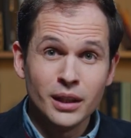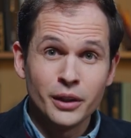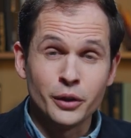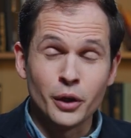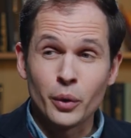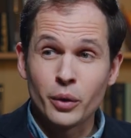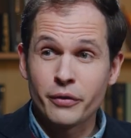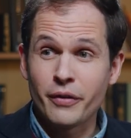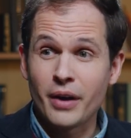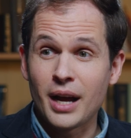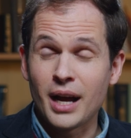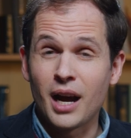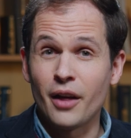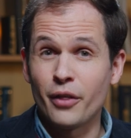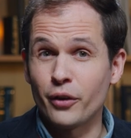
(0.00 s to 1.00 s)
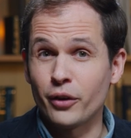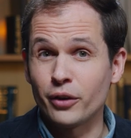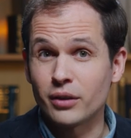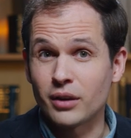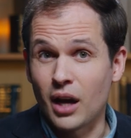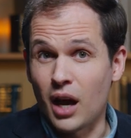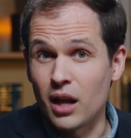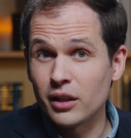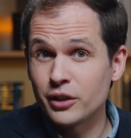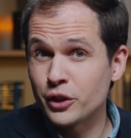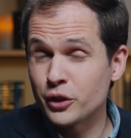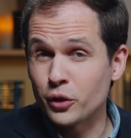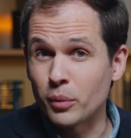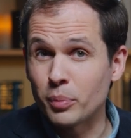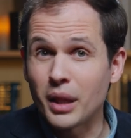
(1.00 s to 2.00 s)
notify other
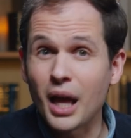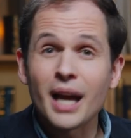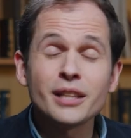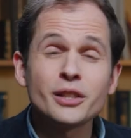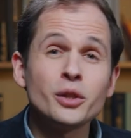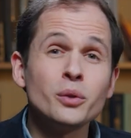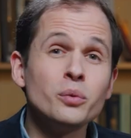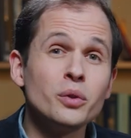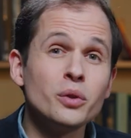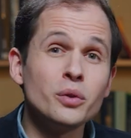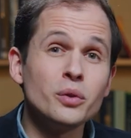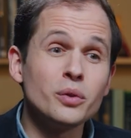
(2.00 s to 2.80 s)
colleges you're applying to,